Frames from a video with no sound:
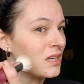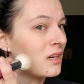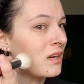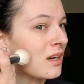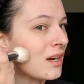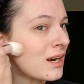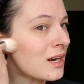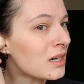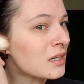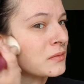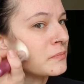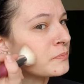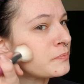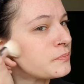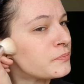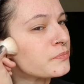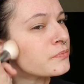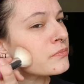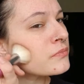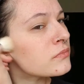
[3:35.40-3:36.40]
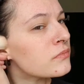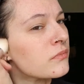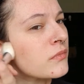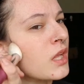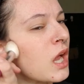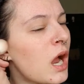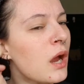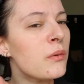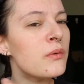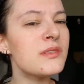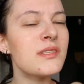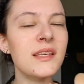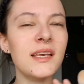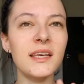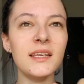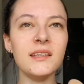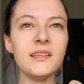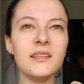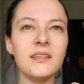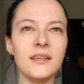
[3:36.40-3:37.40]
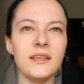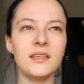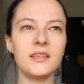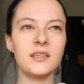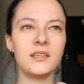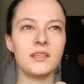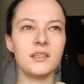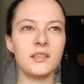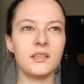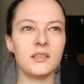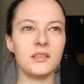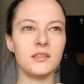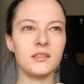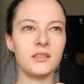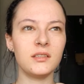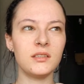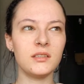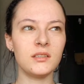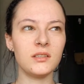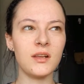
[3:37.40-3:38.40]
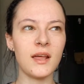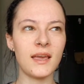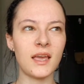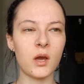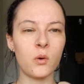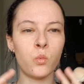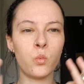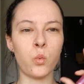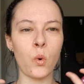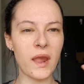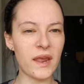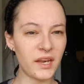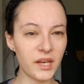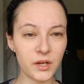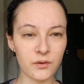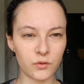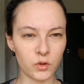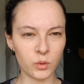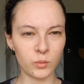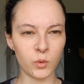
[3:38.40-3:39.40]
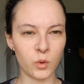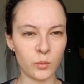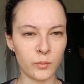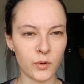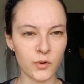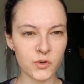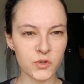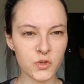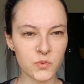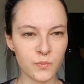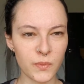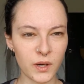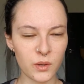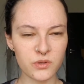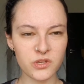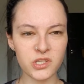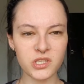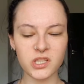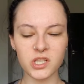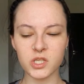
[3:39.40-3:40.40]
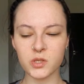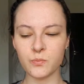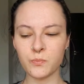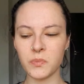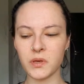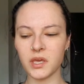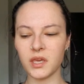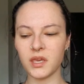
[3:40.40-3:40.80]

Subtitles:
I was in like a waiting room almost, but it was just this big